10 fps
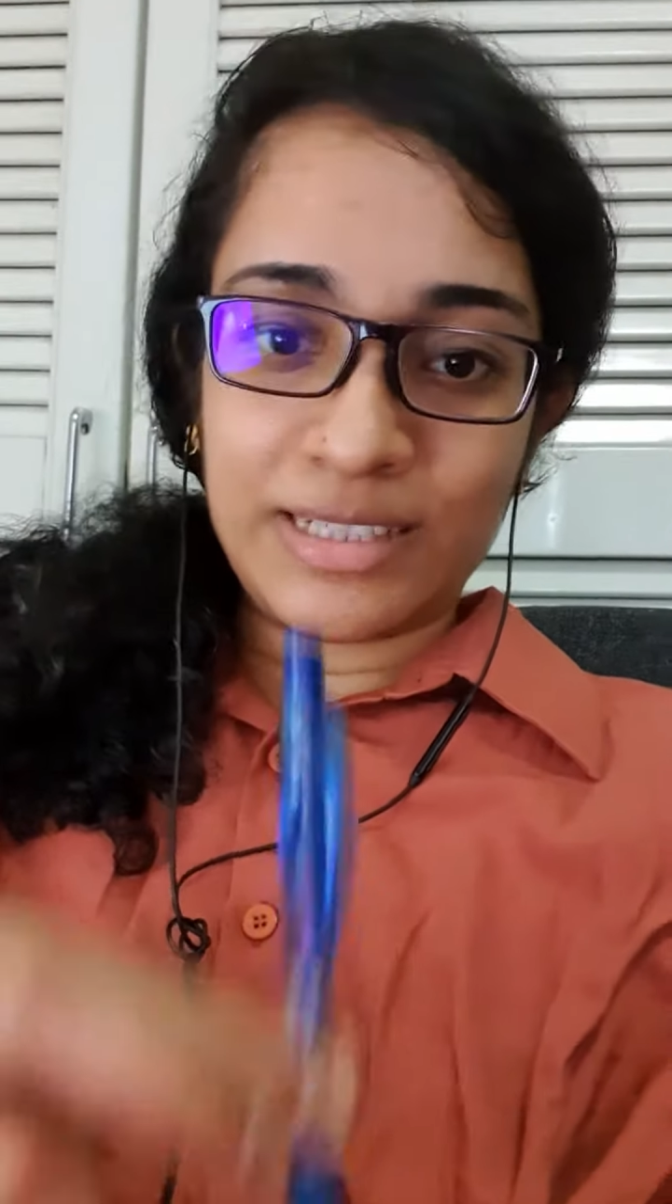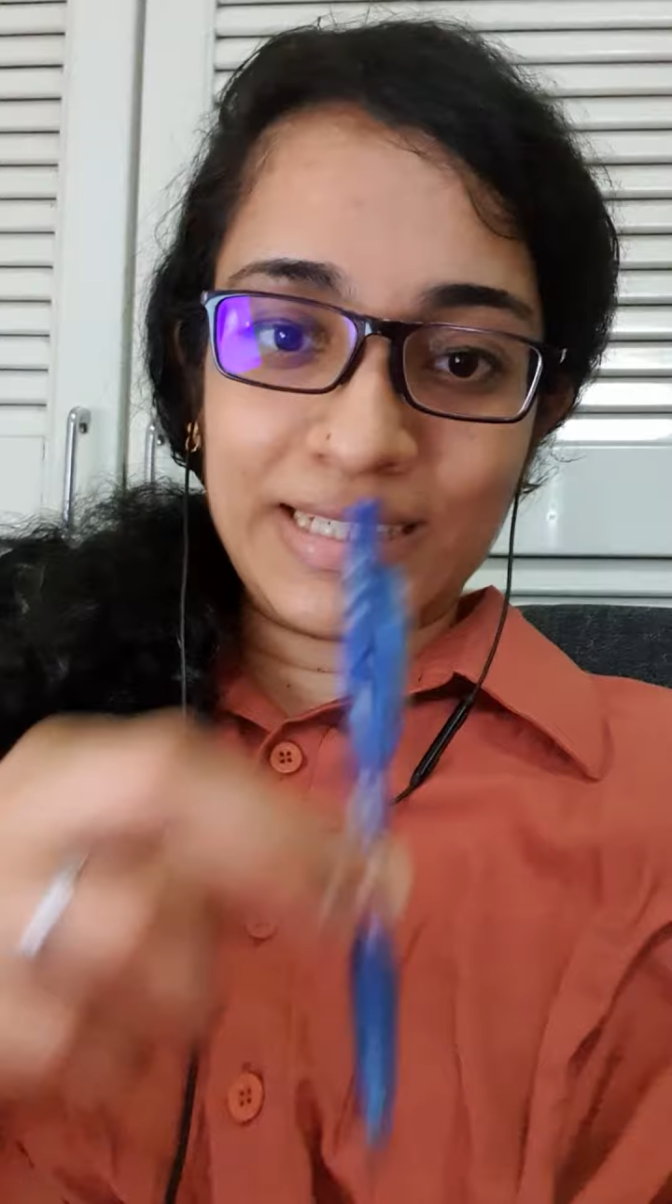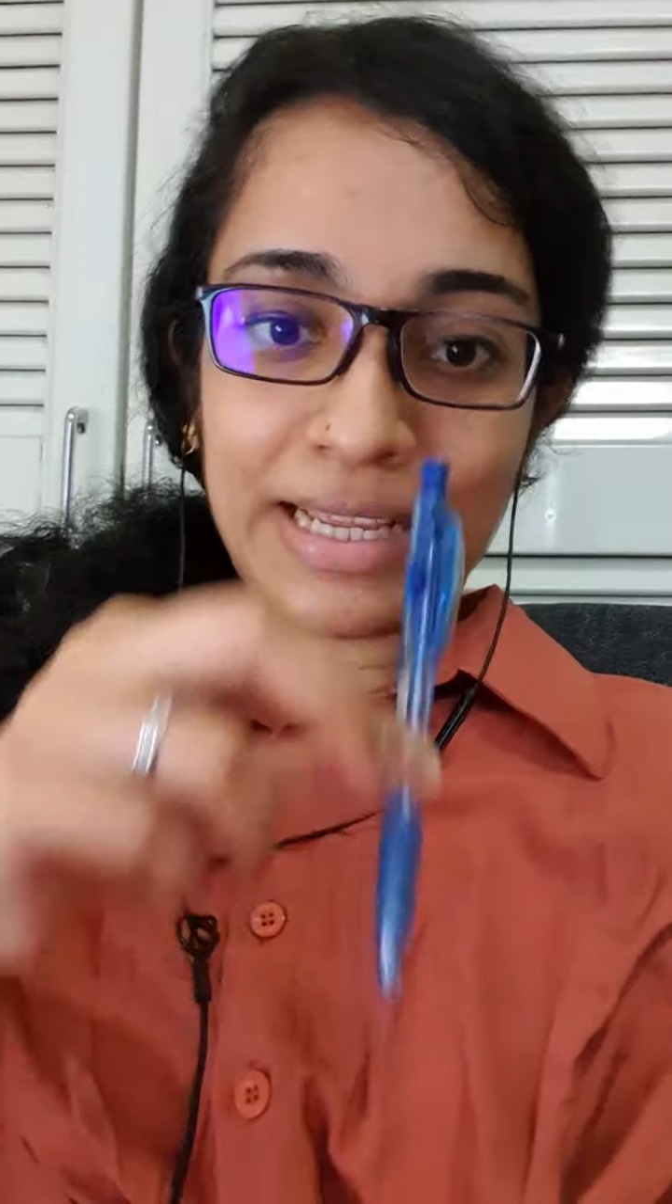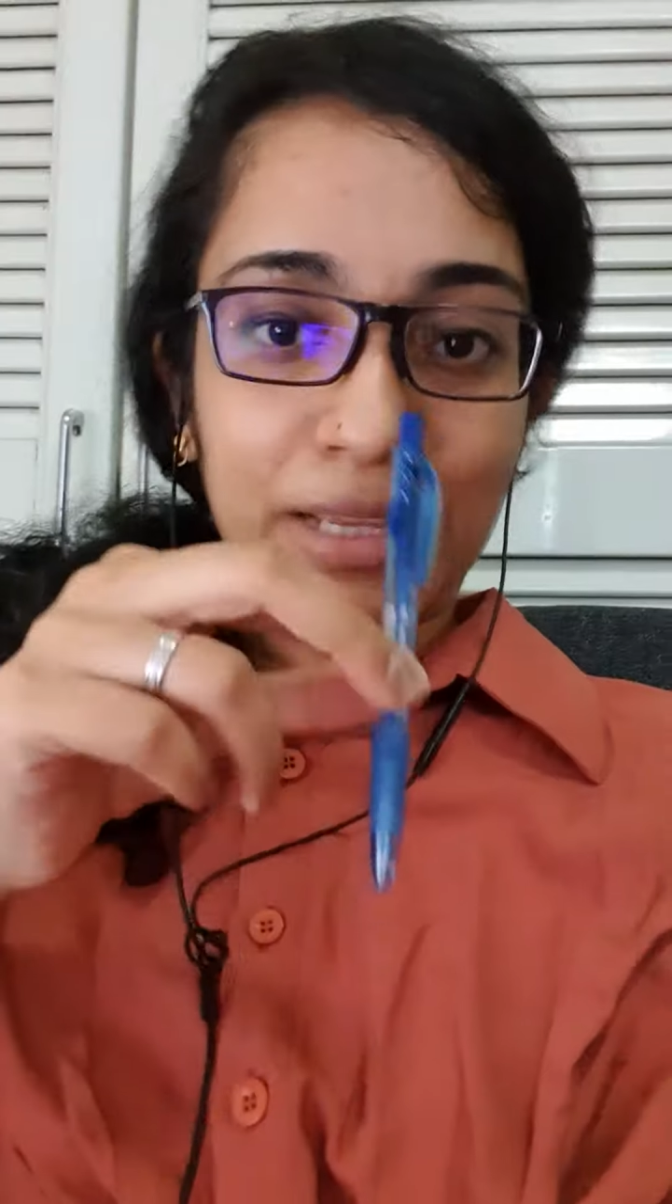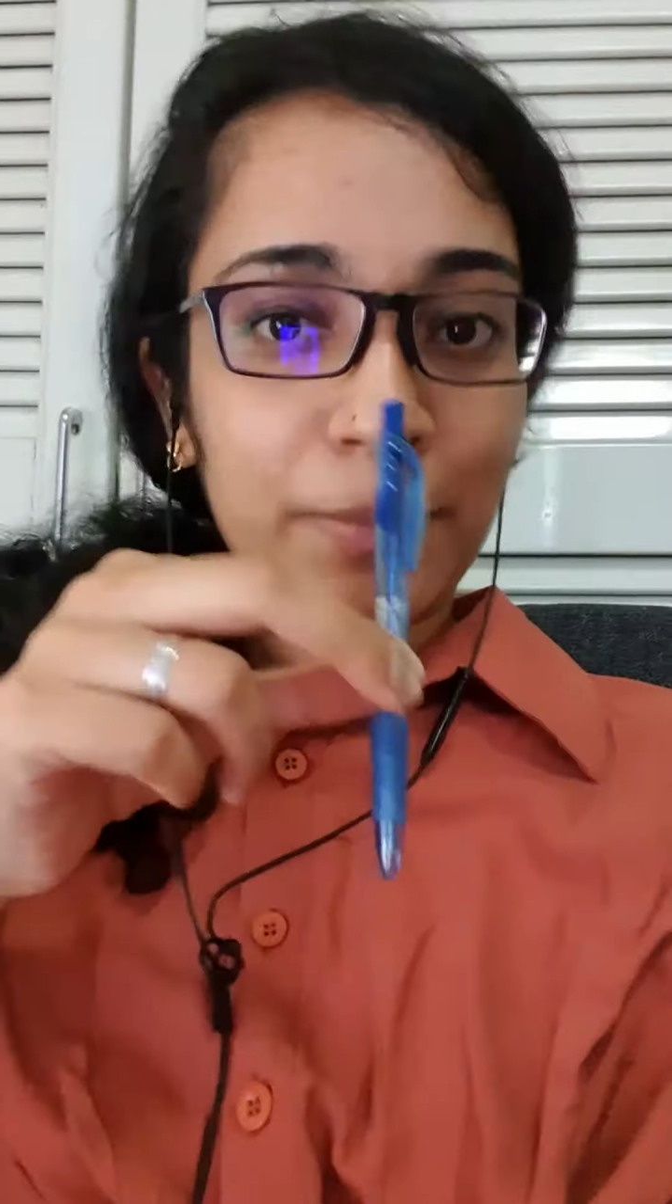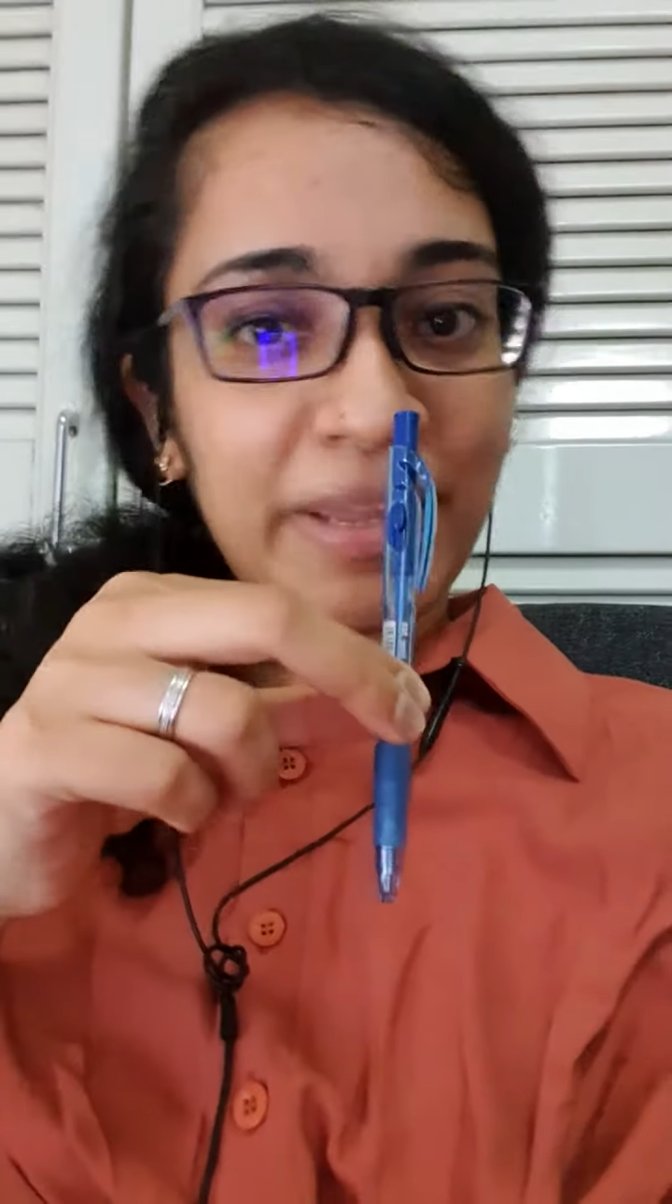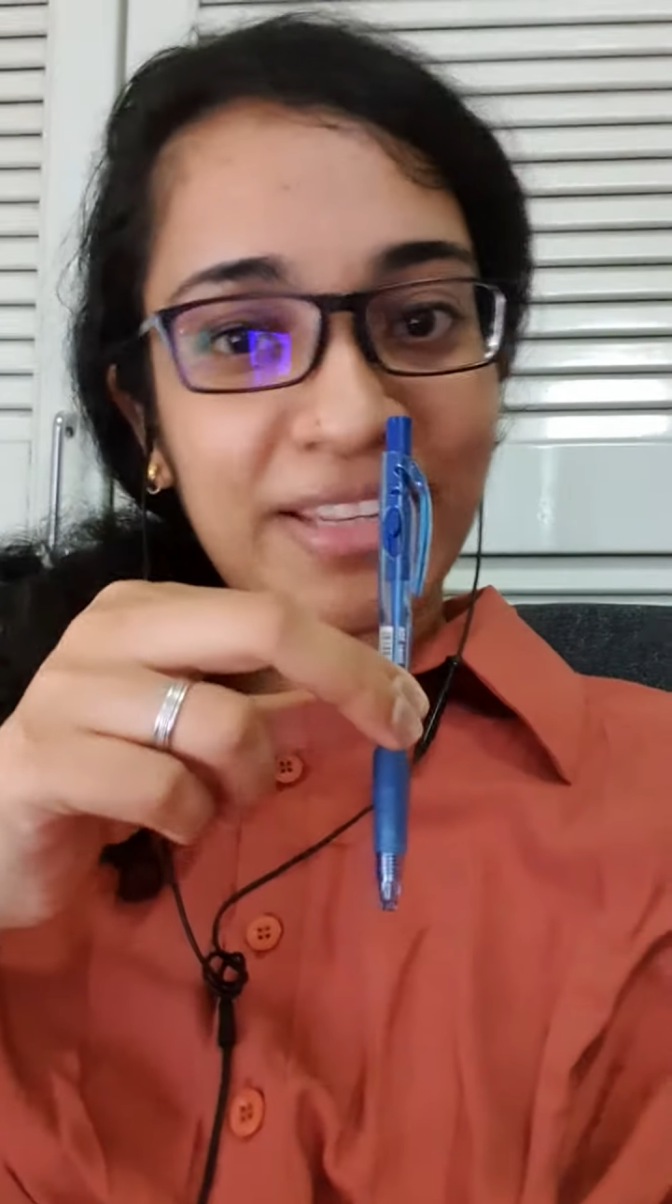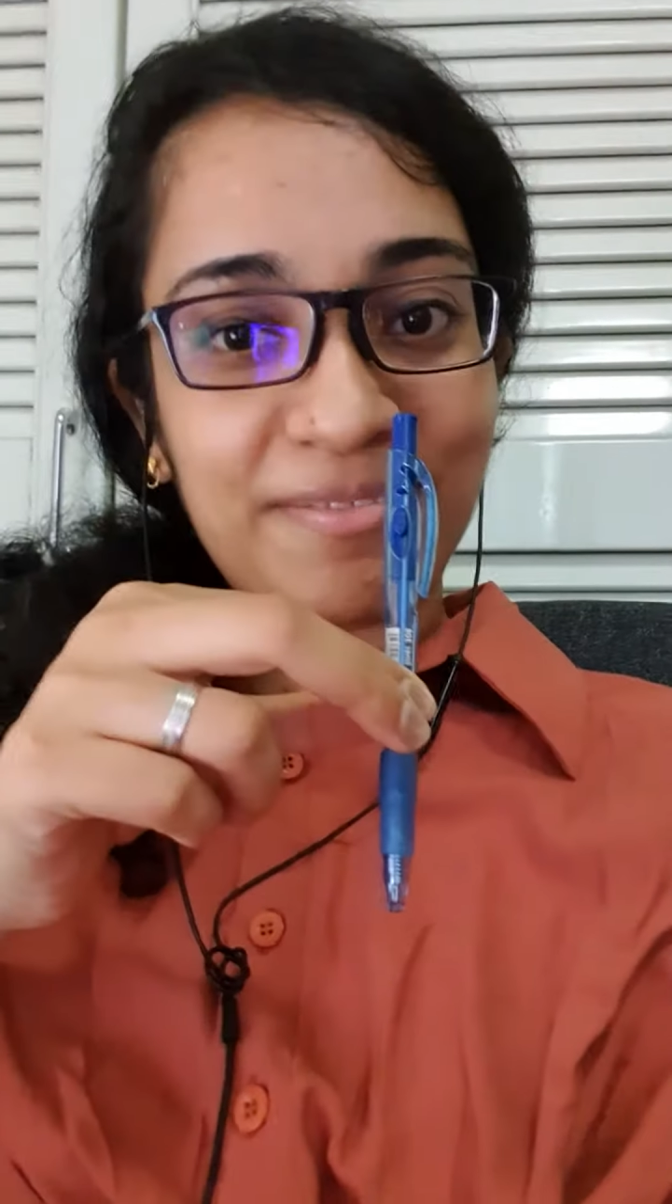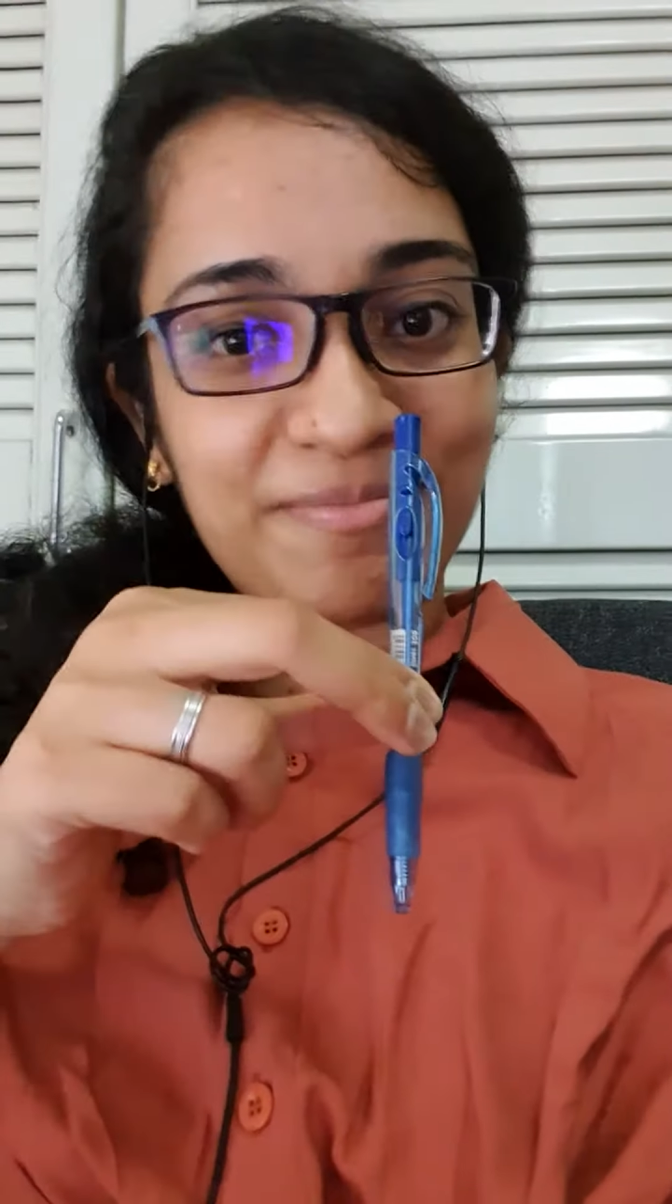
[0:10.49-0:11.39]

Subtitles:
like a pen?